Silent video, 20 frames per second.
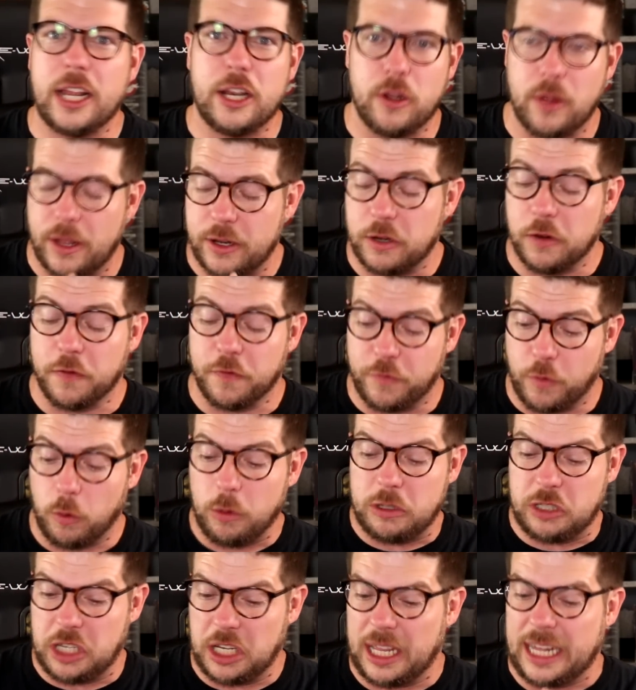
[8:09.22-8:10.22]
and you're
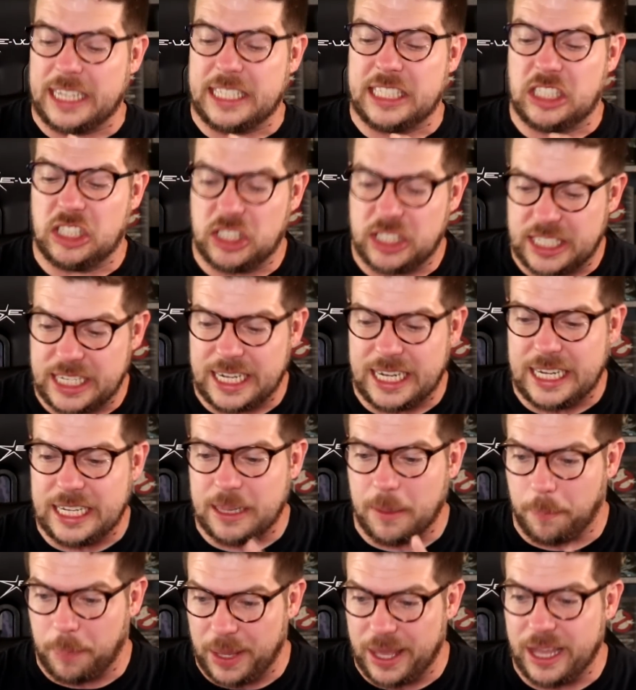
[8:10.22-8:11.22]
forced to like see
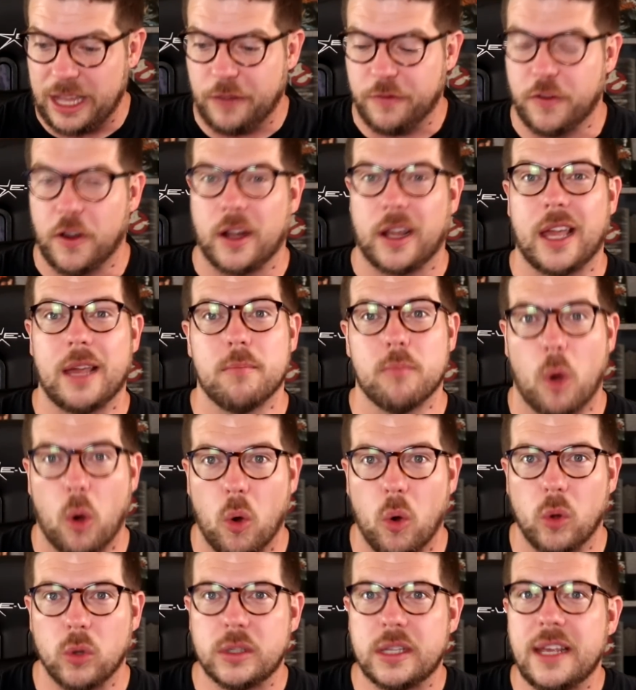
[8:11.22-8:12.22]
the pig fucking
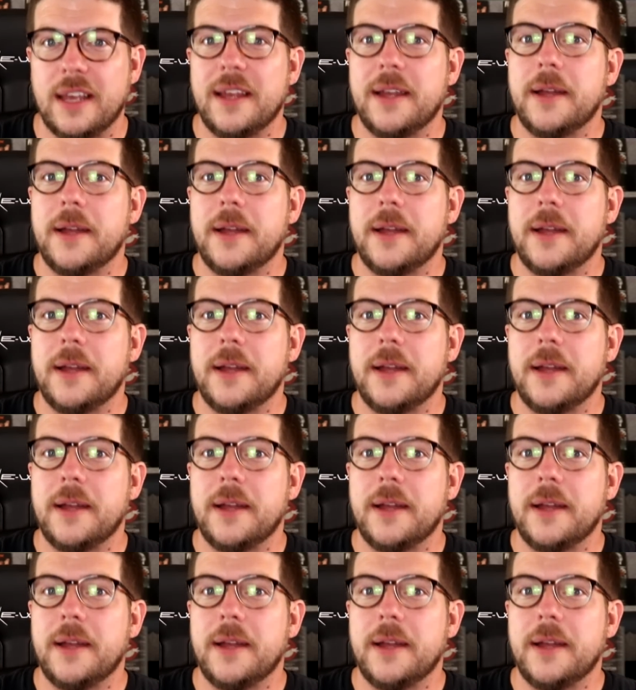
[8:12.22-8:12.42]
mold.